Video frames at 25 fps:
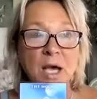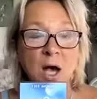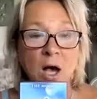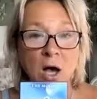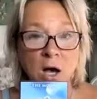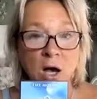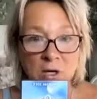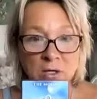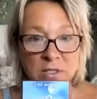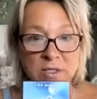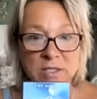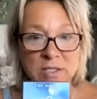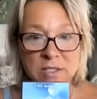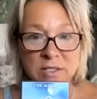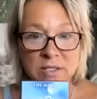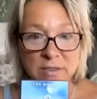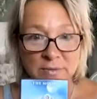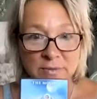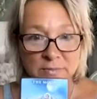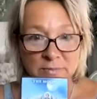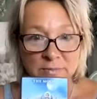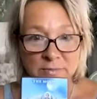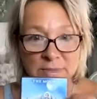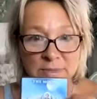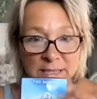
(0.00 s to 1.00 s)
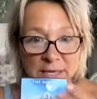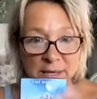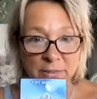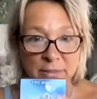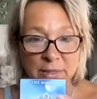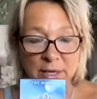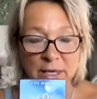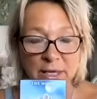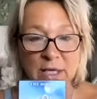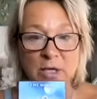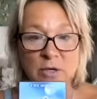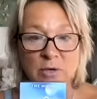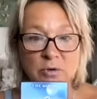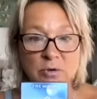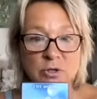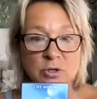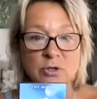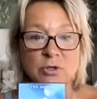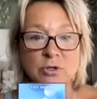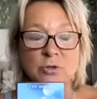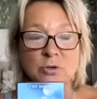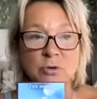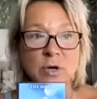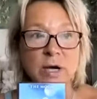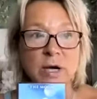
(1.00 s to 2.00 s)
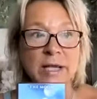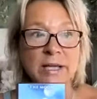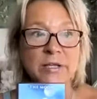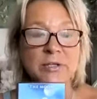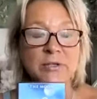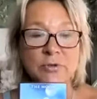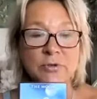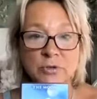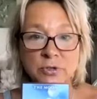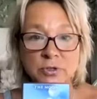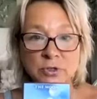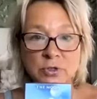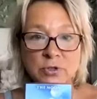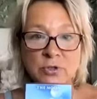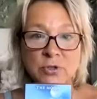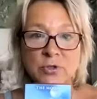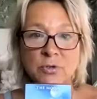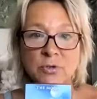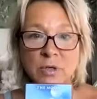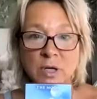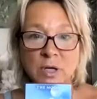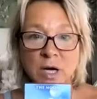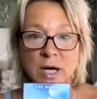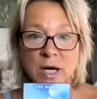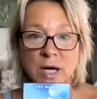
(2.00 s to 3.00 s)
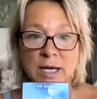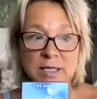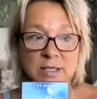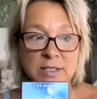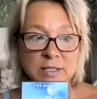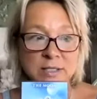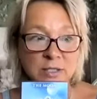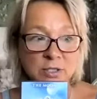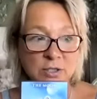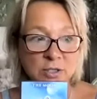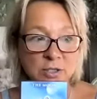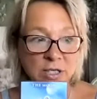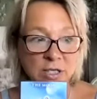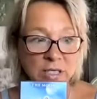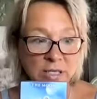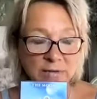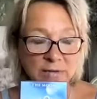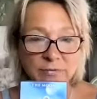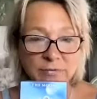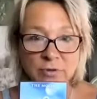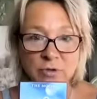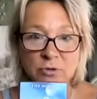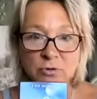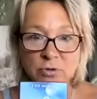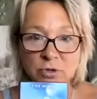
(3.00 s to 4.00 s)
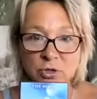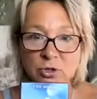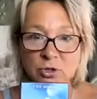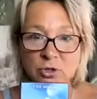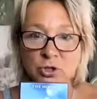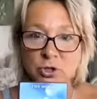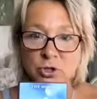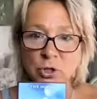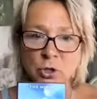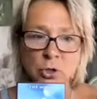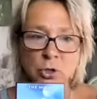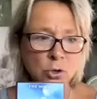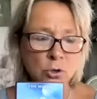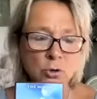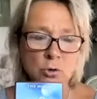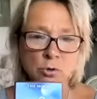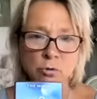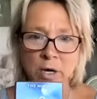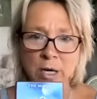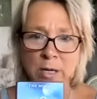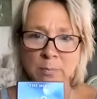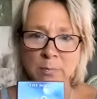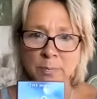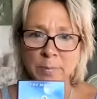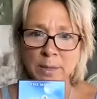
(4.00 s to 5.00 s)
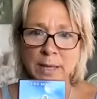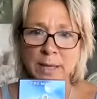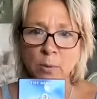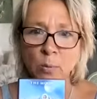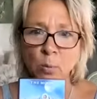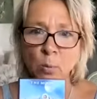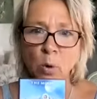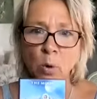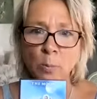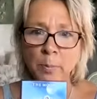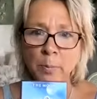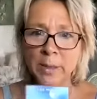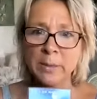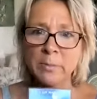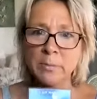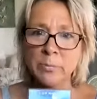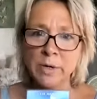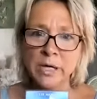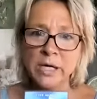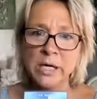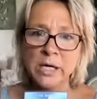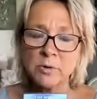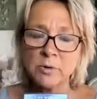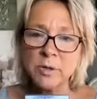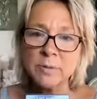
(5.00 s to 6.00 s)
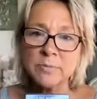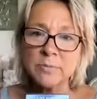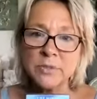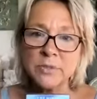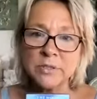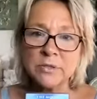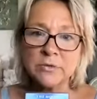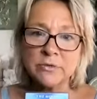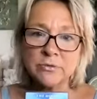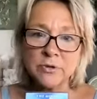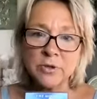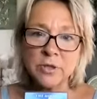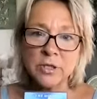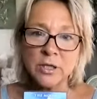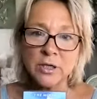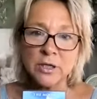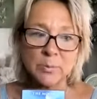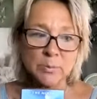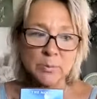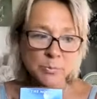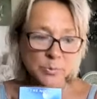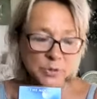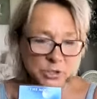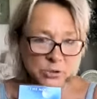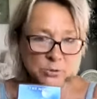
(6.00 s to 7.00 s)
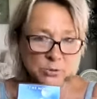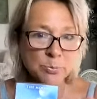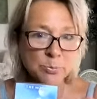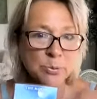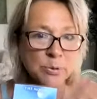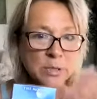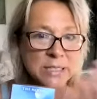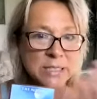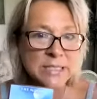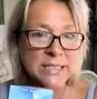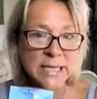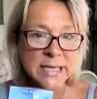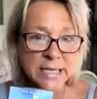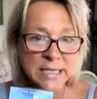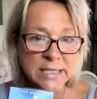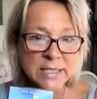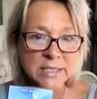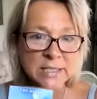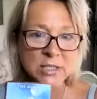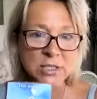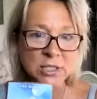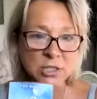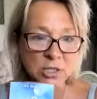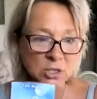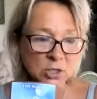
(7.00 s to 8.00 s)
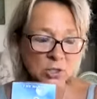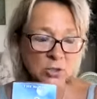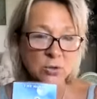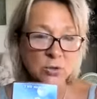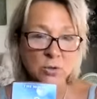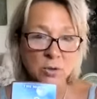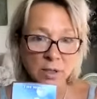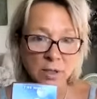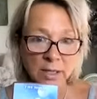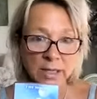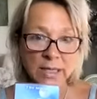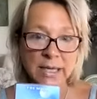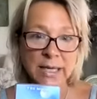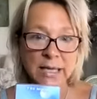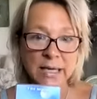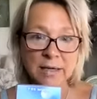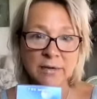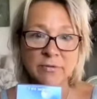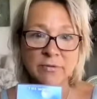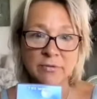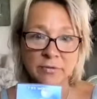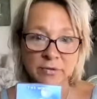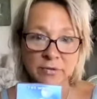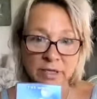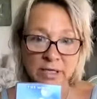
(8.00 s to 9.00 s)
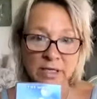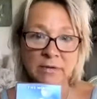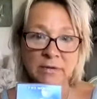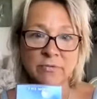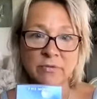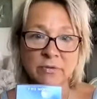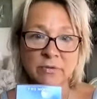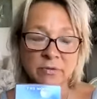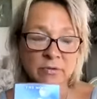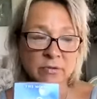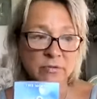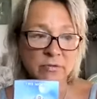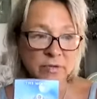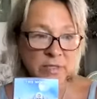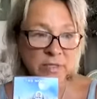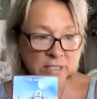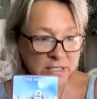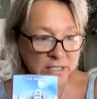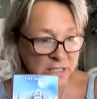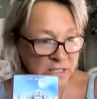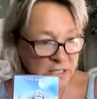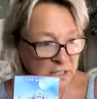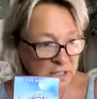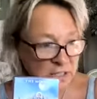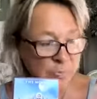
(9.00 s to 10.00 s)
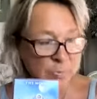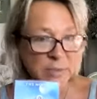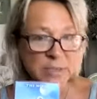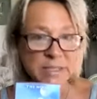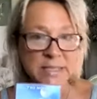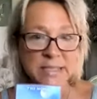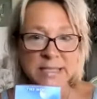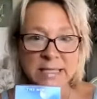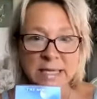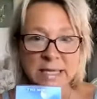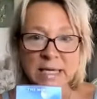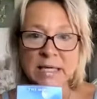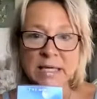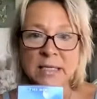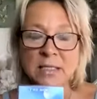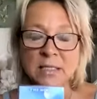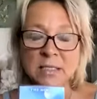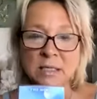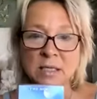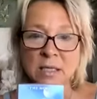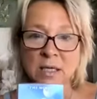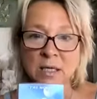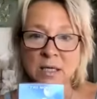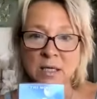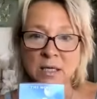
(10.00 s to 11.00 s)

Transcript: Ask, say thank you to your angels, to your guides, to give you, to show you great big whopping breadcrumbs to follow, to present to you a gift, the gift of divinity, to present